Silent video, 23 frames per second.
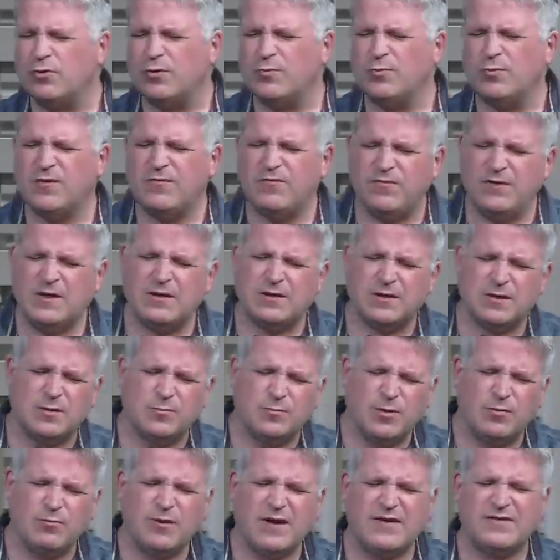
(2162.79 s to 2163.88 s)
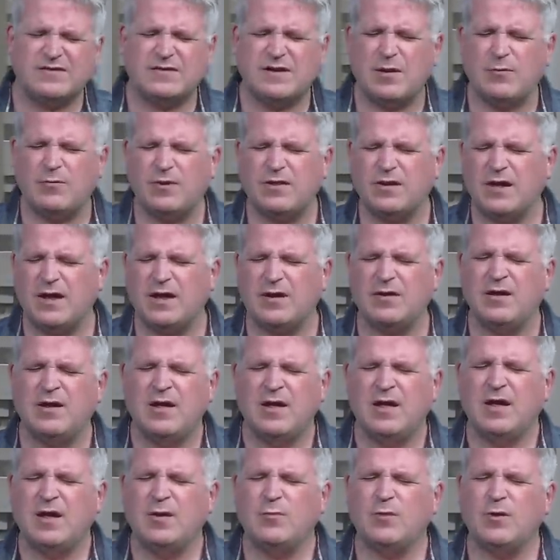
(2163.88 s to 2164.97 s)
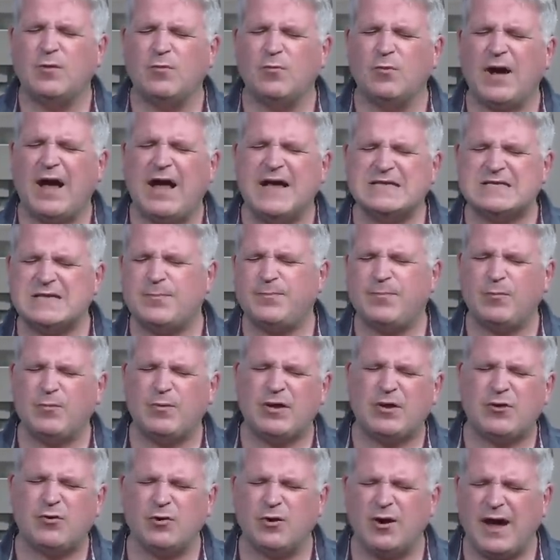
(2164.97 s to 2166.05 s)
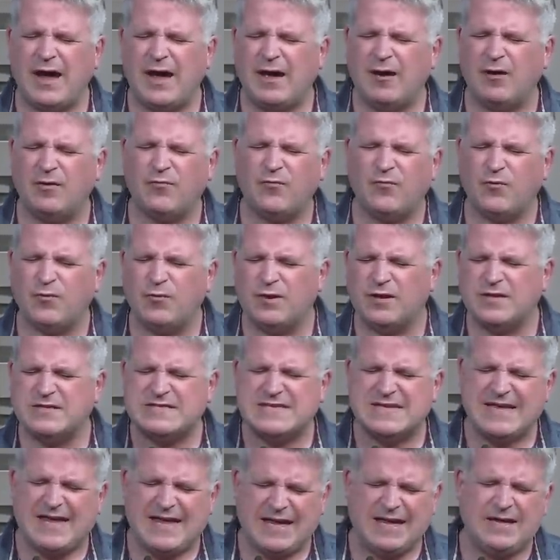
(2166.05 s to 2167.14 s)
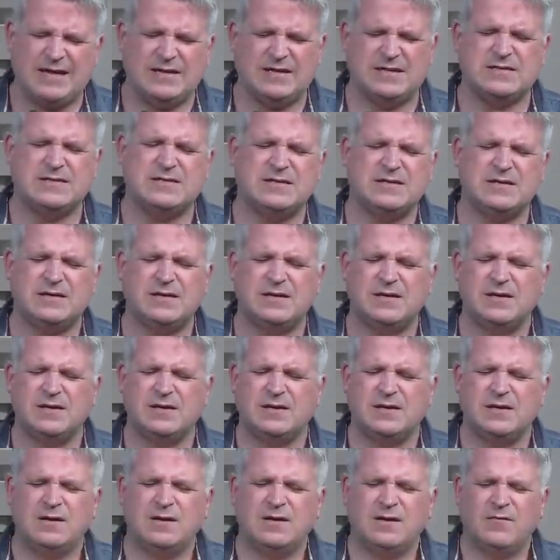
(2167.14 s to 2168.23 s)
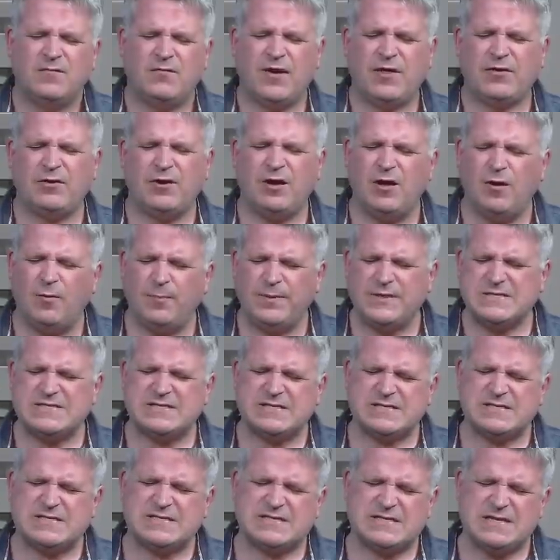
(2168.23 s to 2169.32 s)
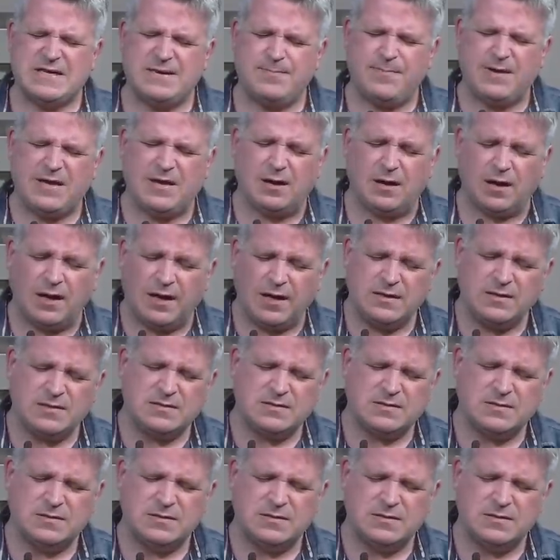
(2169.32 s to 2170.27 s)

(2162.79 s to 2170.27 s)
and we feel it and we resonate with it, and, and we rise up and we cry out for it to end. Father, help us to see beyond